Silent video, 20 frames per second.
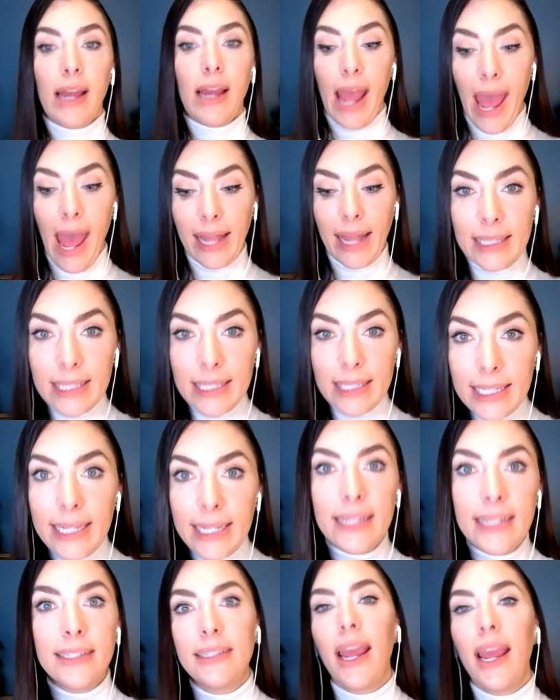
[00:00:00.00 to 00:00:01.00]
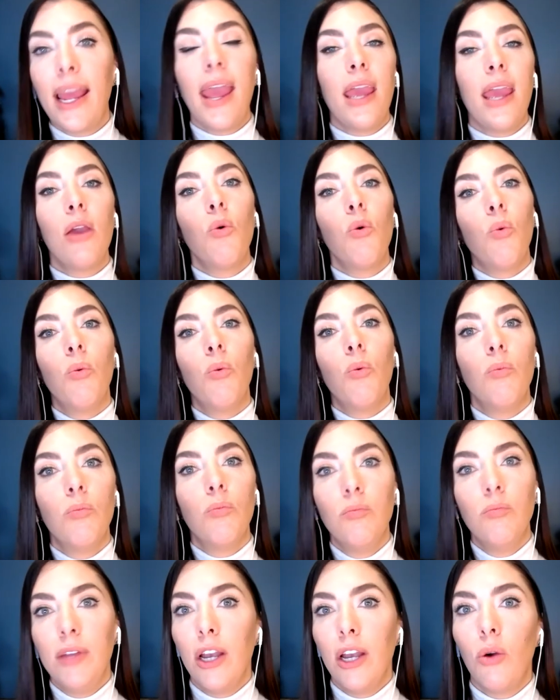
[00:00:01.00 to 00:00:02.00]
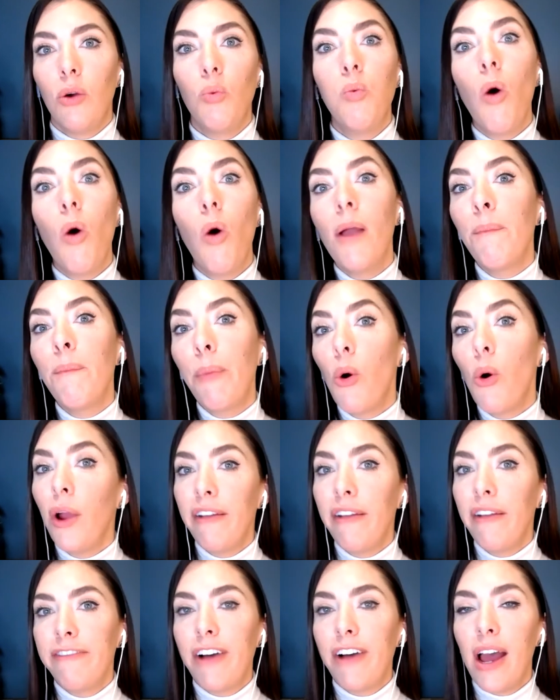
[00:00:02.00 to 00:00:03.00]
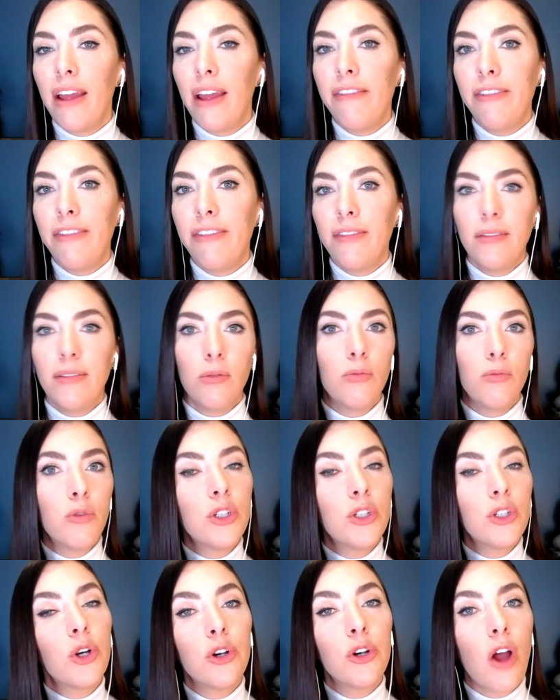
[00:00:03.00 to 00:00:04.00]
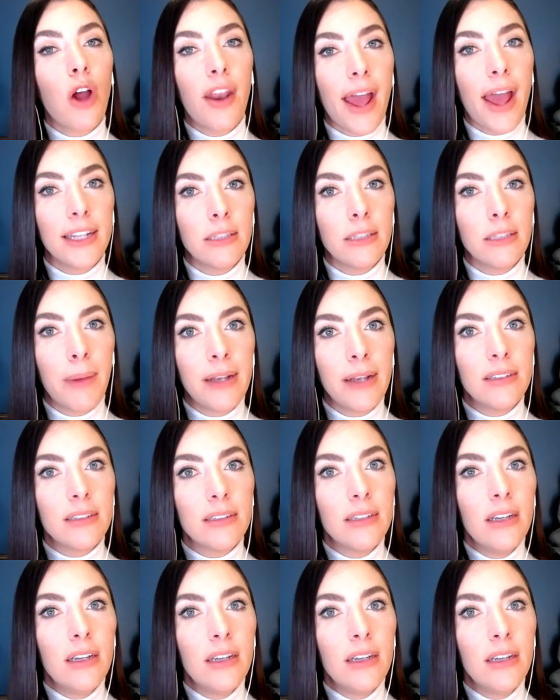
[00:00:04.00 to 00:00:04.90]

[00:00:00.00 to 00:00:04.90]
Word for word: at least a you know, one point five return on ad spend.